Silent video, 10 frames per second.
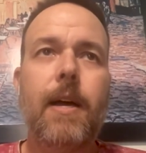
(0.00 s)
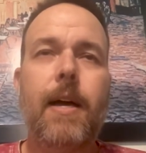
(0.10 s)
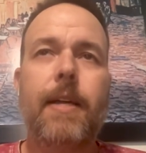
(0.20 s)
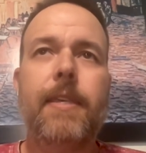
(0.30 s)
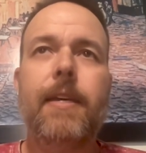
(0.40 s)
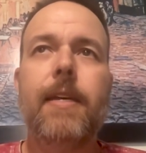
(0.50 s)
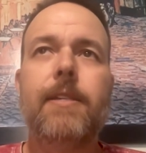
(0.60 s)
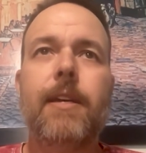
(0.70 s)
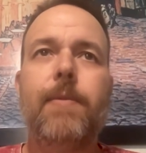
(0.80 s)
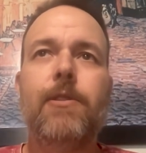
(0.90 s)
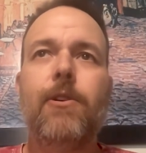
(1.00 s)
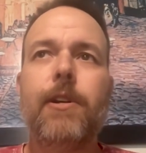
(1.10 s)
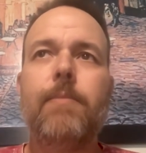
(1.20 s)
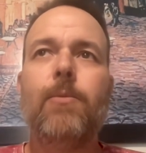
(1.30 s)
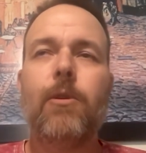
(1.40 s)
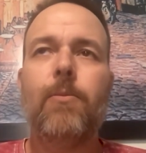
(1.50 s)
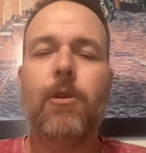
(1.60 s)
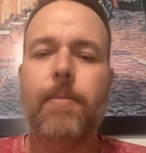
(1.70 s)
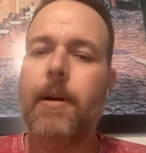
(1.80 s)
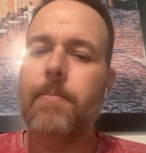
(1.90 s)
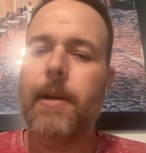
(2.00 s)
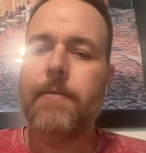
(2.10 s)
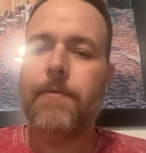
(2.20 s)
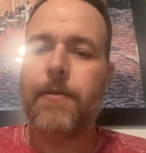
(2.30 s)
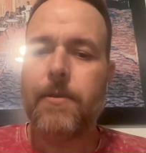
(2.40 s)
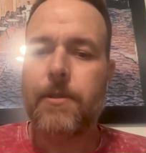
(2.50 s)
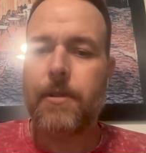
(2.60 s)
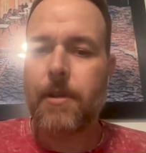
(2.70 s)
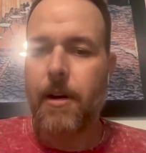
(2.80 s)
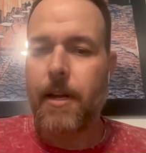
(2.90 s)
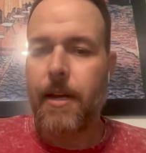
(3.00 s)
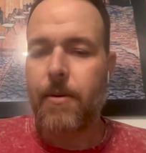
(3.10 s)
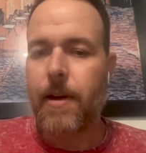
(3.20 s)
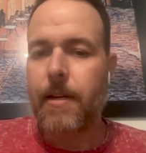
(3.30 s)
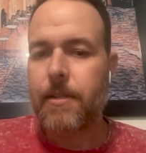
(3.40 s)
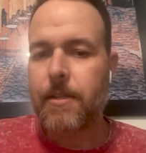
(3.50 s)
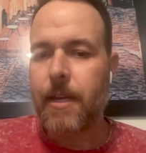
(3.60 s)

I think as I've been learning more and more about my first cardiac arrest,